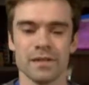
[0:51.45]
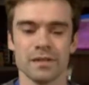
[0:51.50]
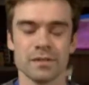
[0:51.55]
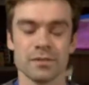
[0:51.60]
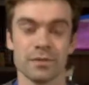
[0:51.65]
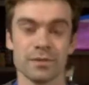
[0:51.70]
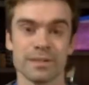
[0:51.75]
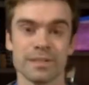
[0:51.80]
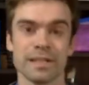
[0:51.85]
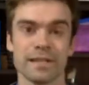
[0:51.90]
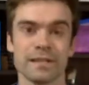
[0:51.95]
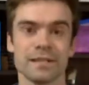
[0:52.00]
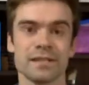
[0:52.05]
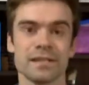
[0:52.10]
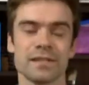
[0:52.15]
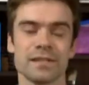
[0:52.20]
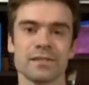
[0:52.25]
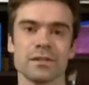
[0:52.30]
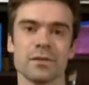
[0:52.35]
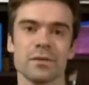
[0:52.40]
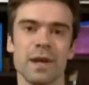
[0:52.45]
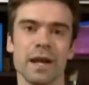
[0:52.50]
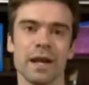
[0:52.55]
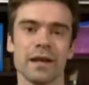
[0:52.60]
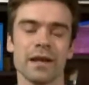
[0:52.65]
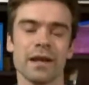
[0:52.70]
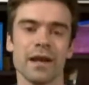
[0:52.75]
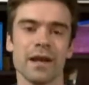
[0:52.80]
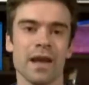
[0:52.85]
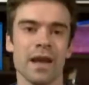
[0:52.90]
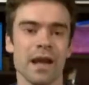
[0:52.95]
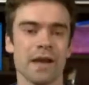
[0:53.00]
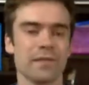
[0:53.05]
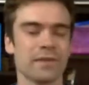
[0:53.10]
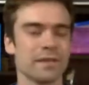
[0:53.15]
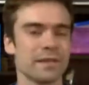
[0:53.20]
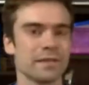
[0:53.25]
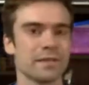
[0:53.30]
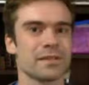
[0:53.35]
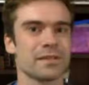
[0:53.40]
So when we take the stencil away,
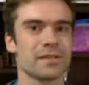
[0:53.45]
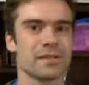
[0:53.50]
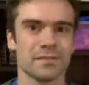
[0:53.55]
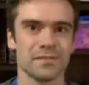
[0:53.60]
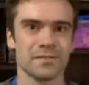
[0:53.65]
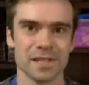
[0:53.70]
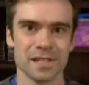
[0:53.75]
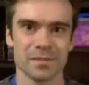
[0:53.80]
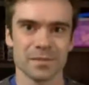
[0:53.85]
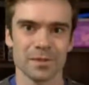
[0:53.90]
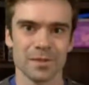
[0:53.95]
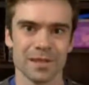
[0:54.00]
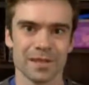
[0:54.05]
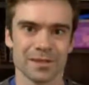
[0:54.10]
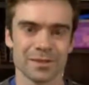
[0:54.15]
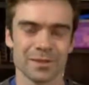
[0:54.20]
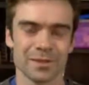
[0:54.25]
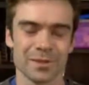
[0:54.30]
everything looks invisible like